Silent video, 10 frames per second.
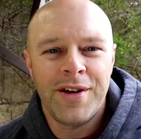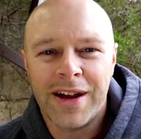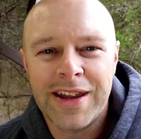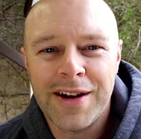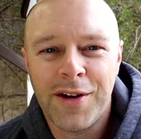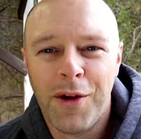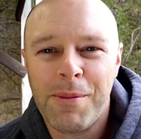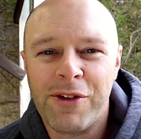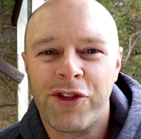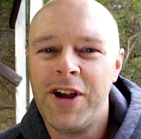You're not getting old,
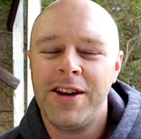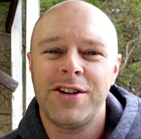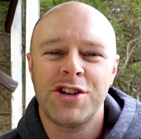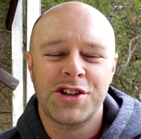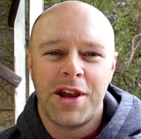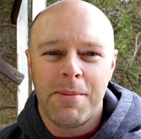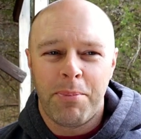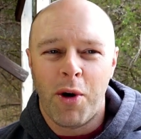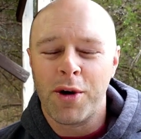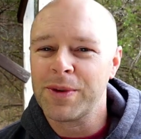my friend. You're just getting
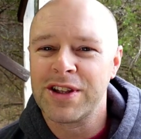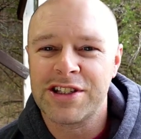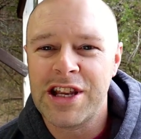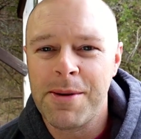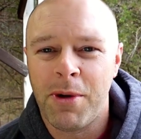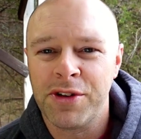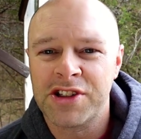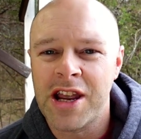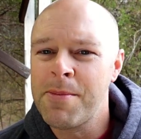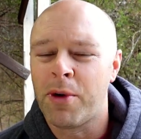bored with the same old,
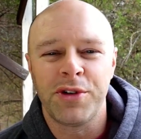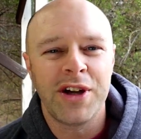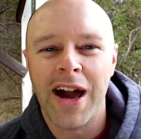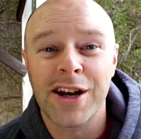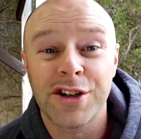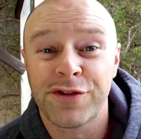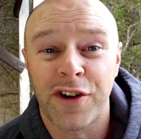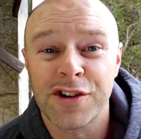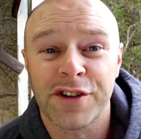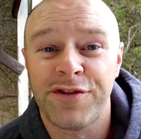same old. You gotta
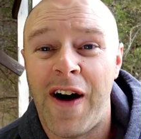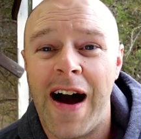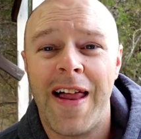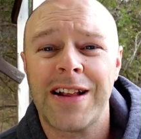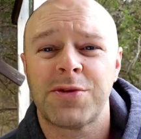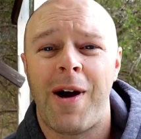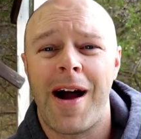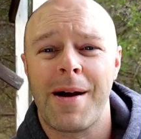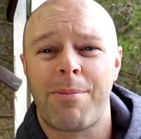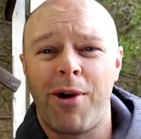diversify. That's
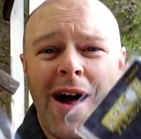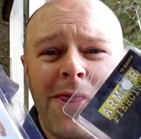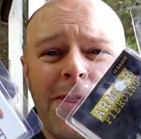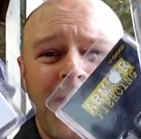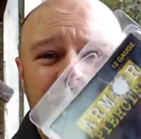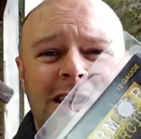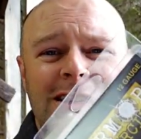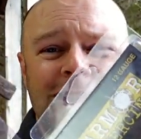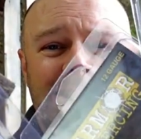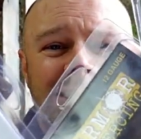why I brought
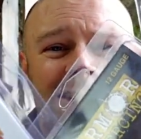these.